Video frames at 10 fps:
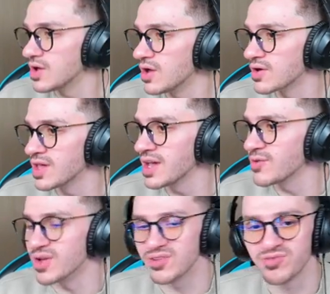
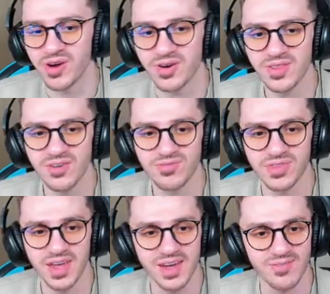Okay, well, fair
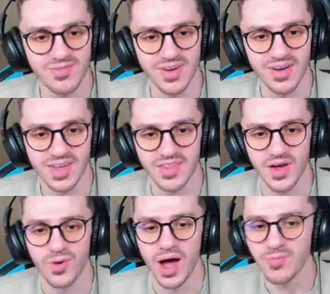enough, damn. Okay,
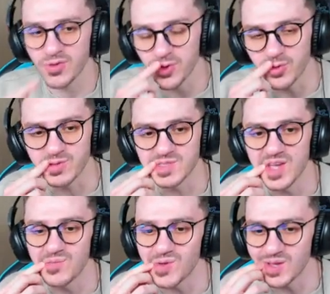no, I'm not going to
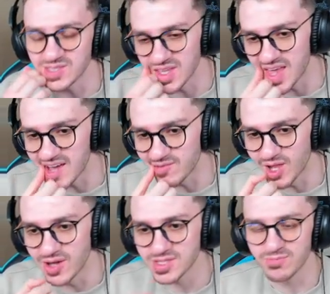save because then I have
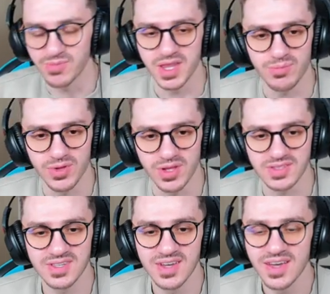lost many
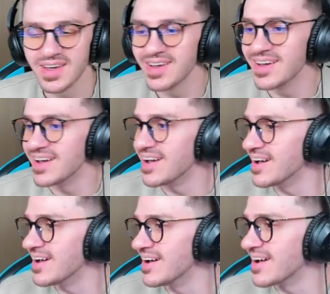bullets.
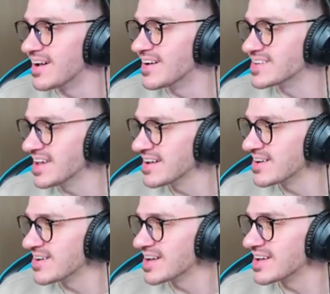Uh, yeah.